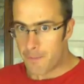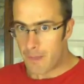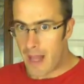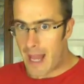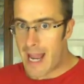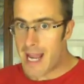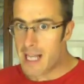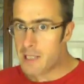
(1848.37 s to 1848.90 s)

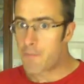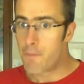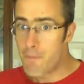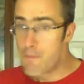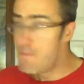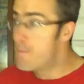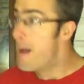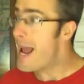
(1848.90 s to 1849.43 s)
is
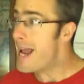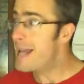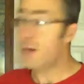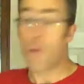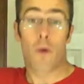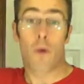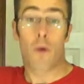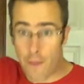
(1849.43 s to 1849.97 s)
made
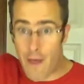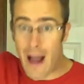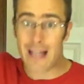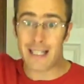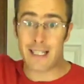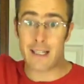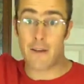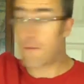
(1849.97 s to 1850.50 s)
with that
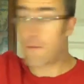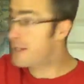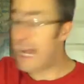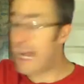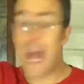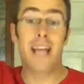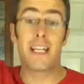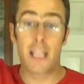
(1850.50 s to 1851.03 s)

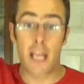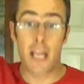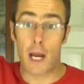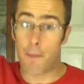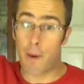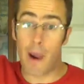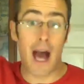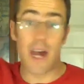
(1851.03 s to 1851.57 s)
10-year
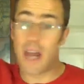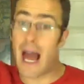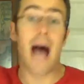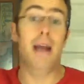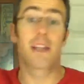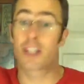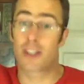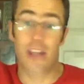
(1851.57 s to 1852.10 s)
plan
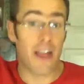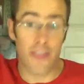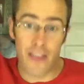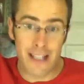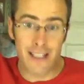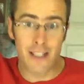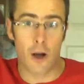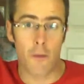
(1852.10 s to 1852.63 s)
and then
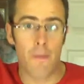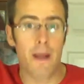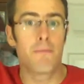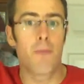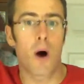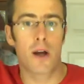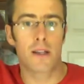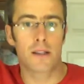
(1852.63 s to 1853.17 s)
some in
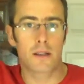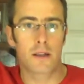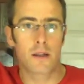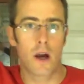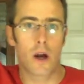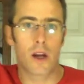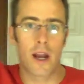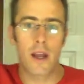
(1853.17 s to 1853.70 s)
mind.
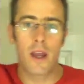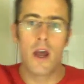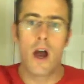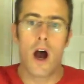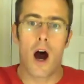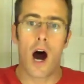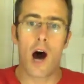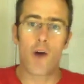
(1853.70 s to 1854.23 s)
Okay,
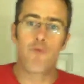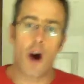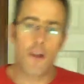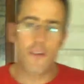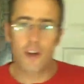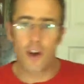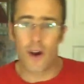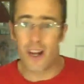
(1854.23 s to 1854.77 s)
rather
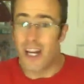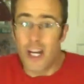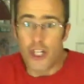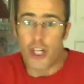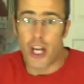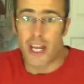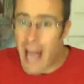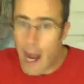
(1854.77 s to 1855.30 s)
than going,
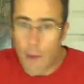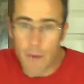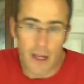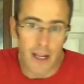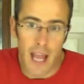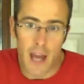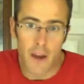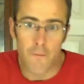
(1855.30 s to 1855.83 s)
shit, how are we going to
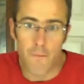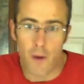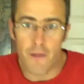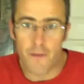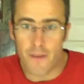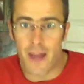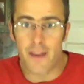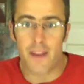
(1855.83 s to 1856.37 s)
get enough money for
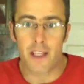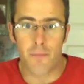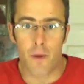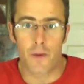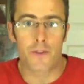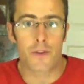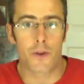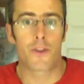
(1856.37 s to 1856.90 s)
the end of this month,
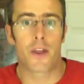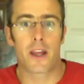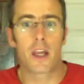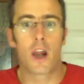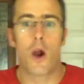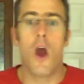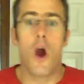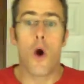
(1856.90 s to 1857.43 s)
sort of thing.
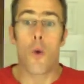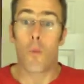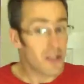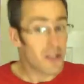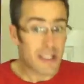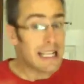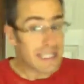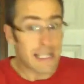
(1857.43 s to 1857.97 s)
Whilst
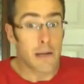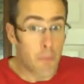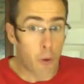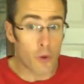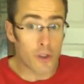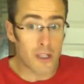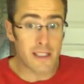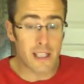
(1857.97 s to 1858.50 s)
that's an
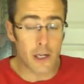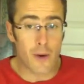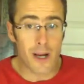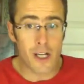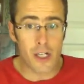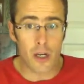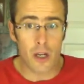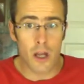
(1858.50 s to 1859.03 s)
important
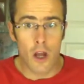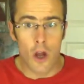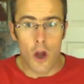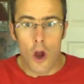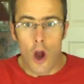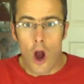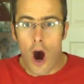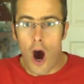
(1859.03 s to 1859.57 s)
consideration,
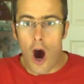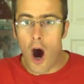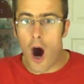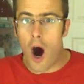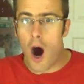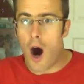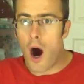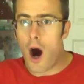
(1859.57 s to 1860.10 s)

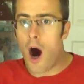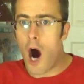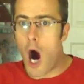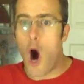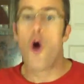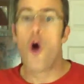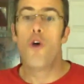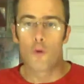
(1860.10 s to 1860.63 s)
our
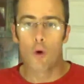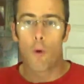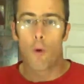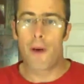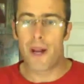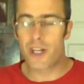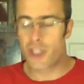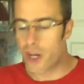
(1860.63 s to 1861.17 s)
overall
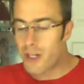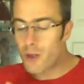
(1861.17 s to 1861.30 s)
picture is